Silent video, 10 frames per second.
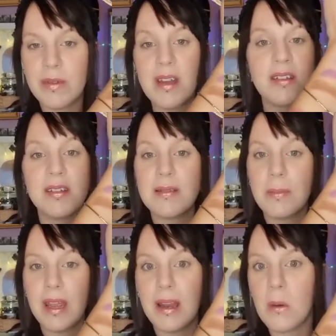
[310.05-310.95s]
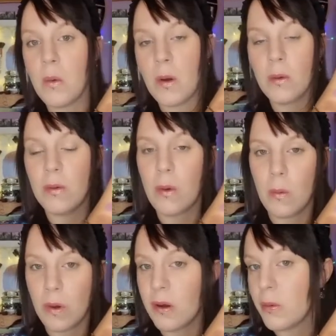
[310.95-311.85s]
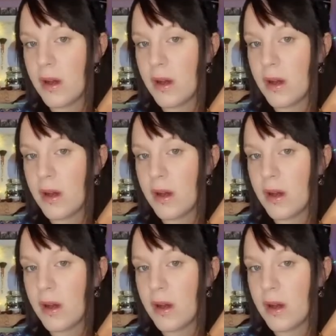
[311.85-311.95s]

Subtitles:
but that doesn't mean they won't work